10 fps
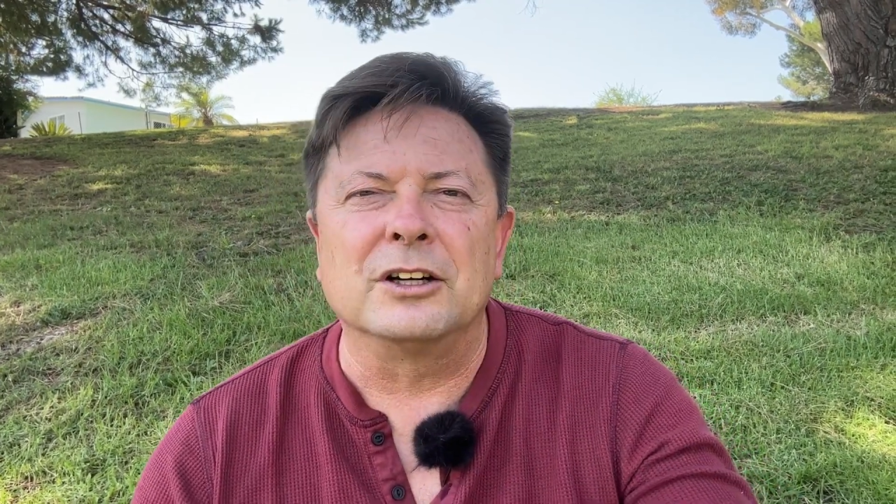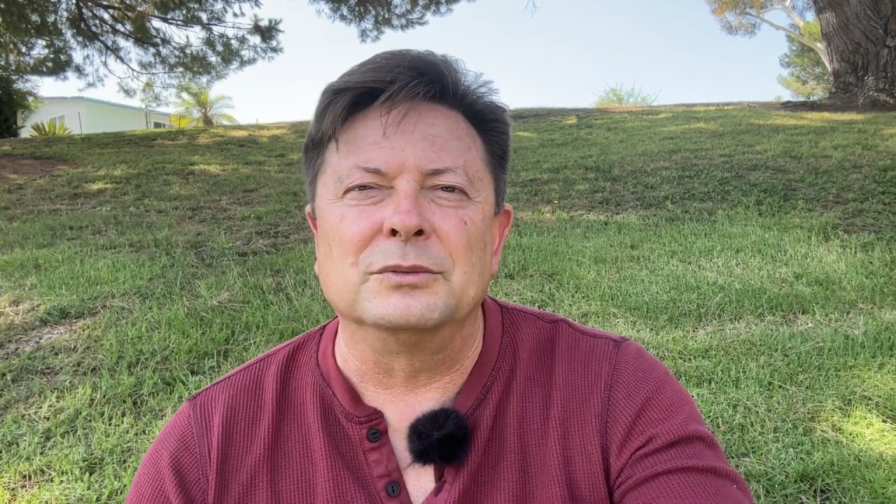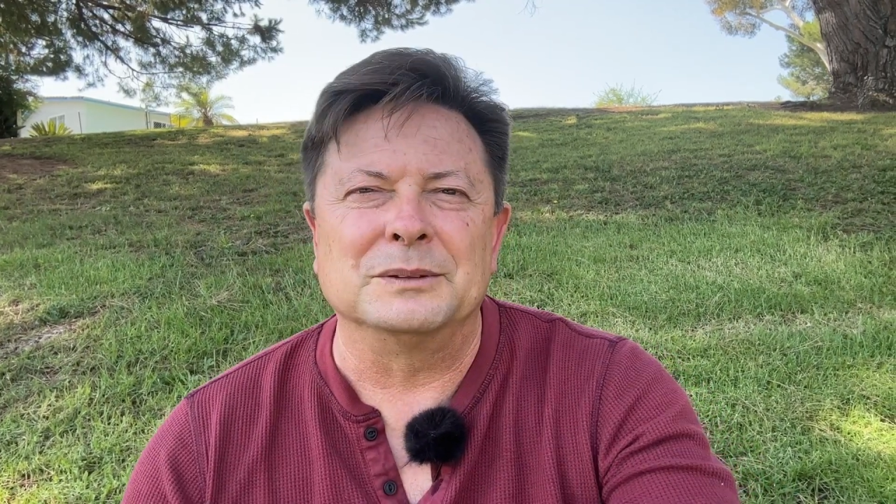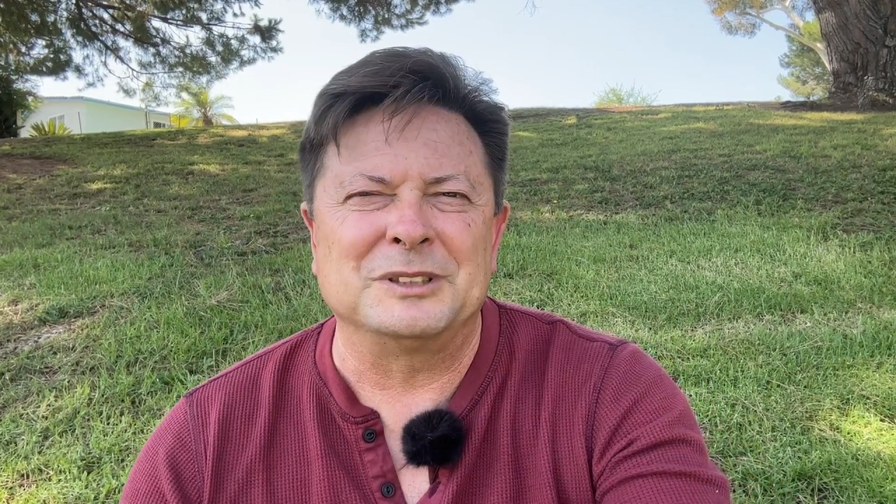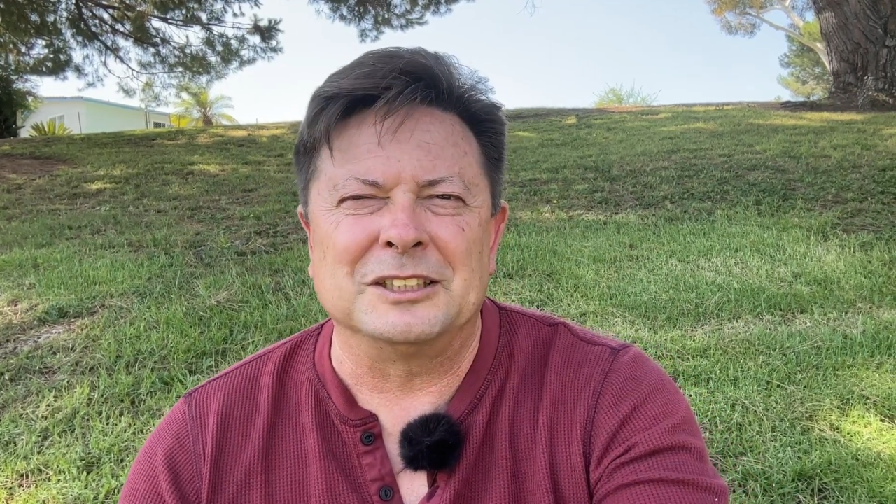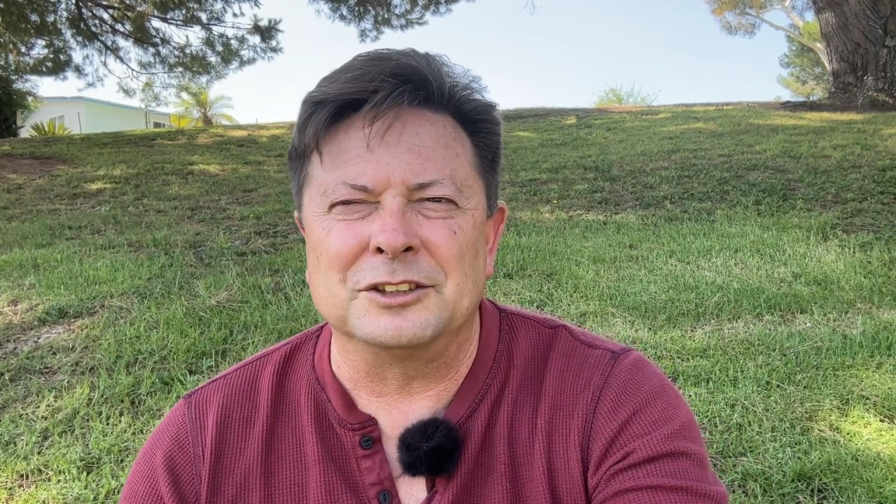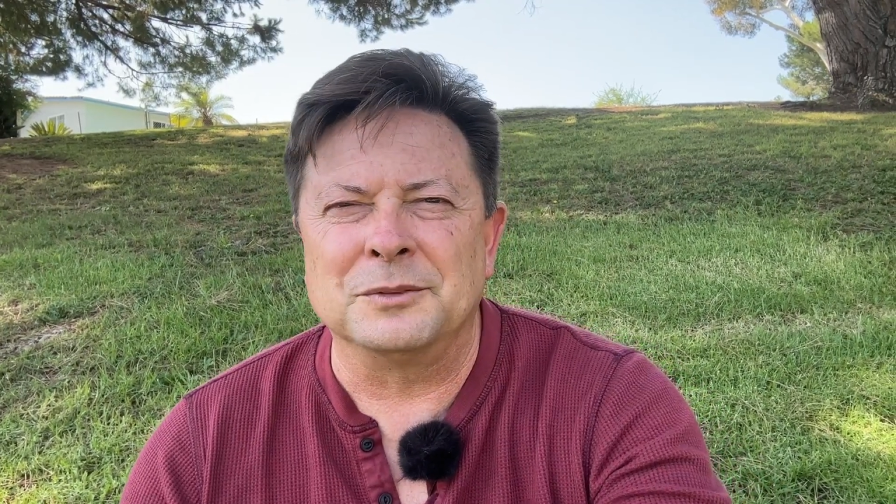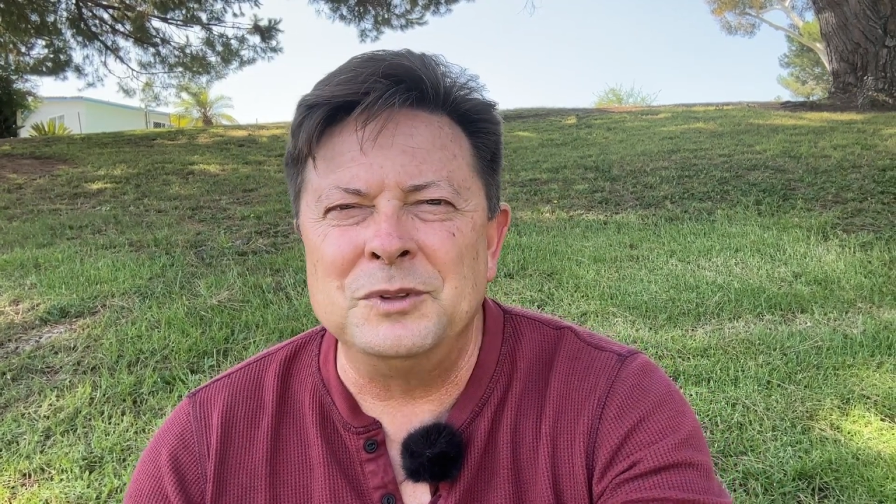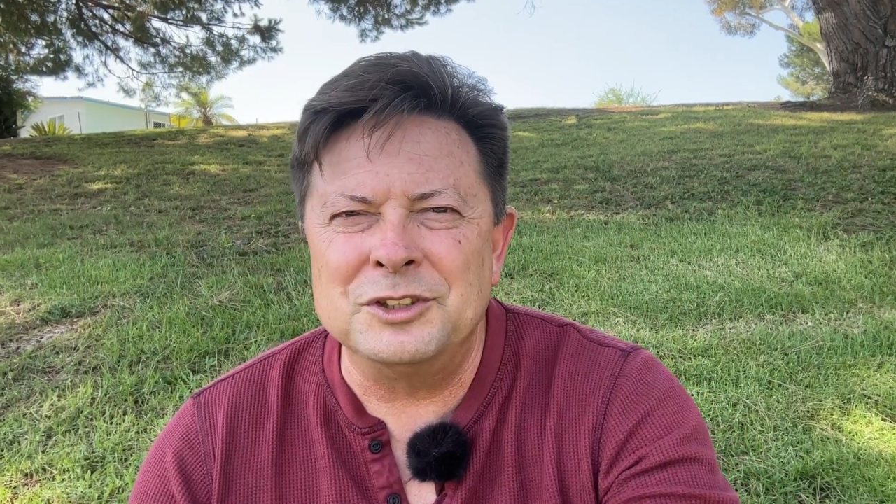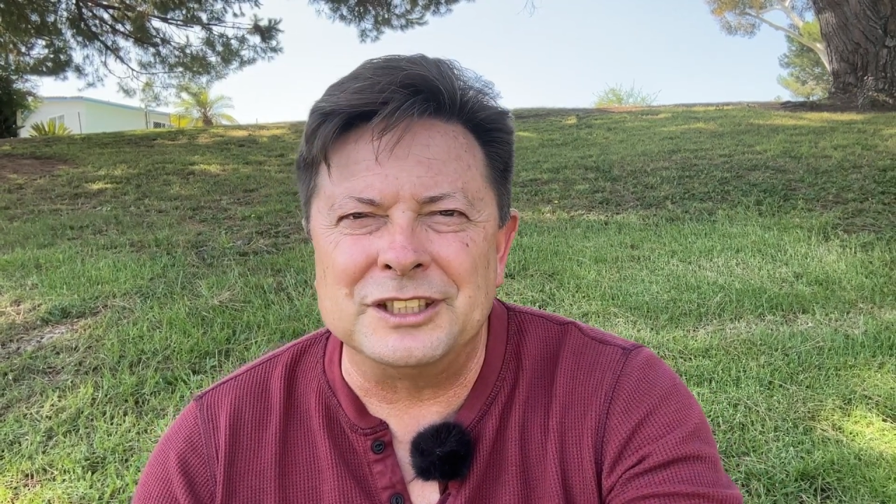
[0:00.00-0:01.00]
our reptile
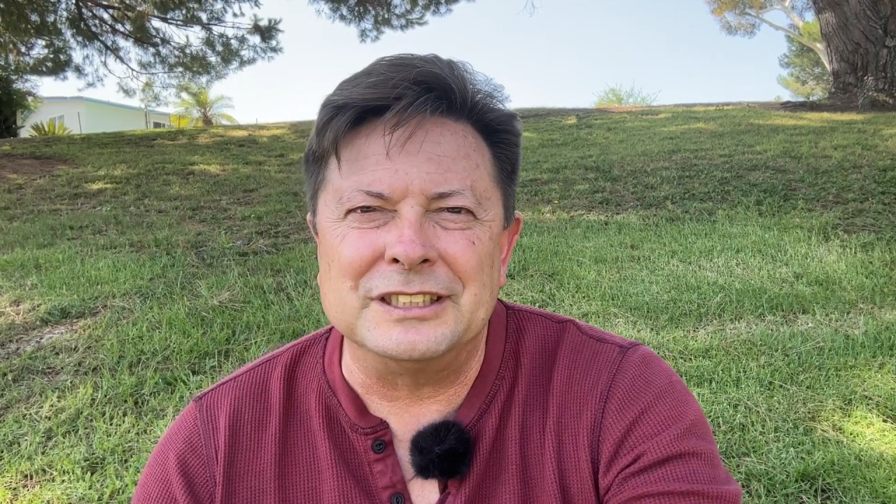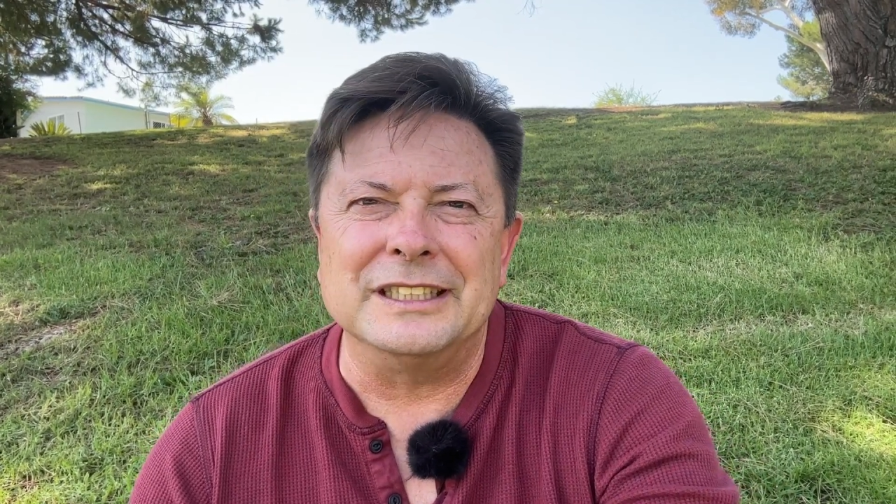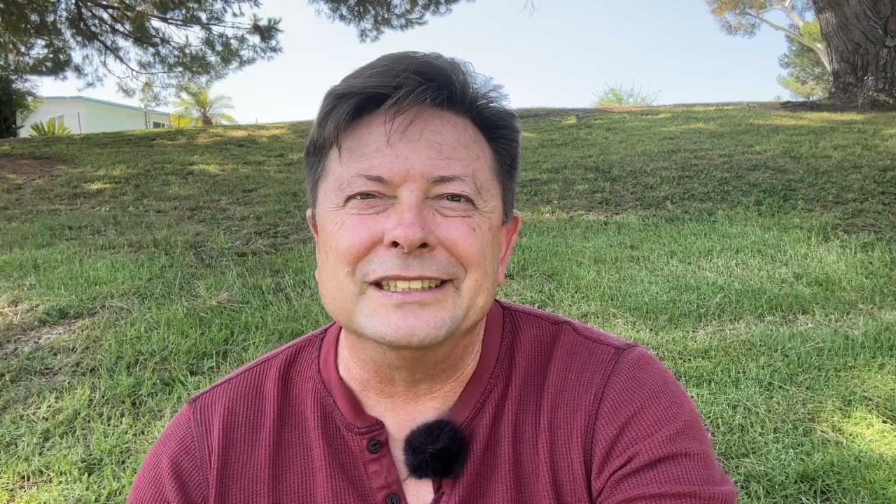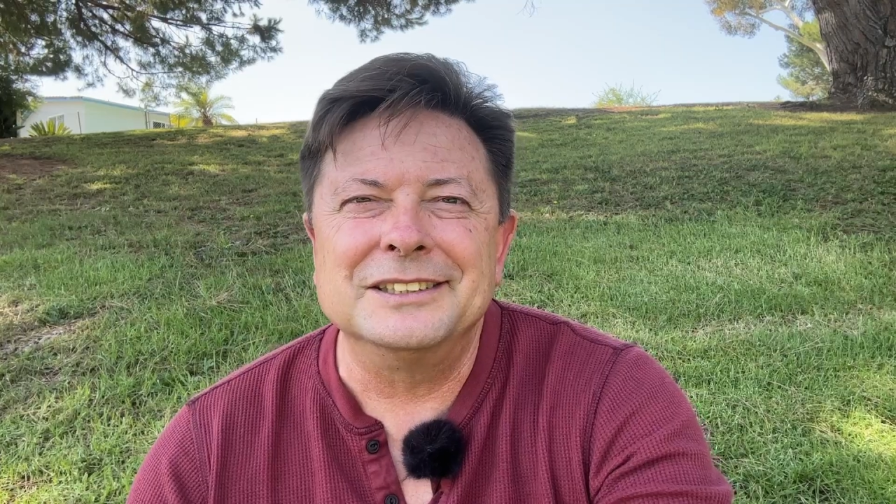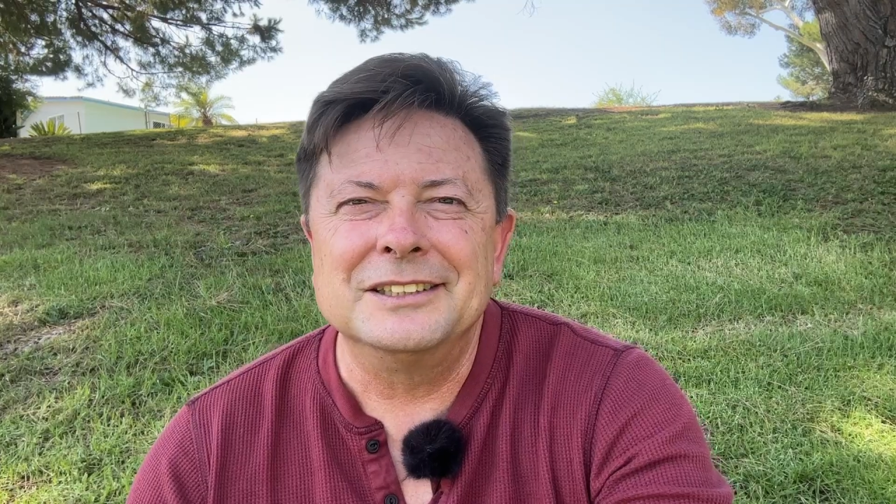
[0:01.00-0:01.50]
community.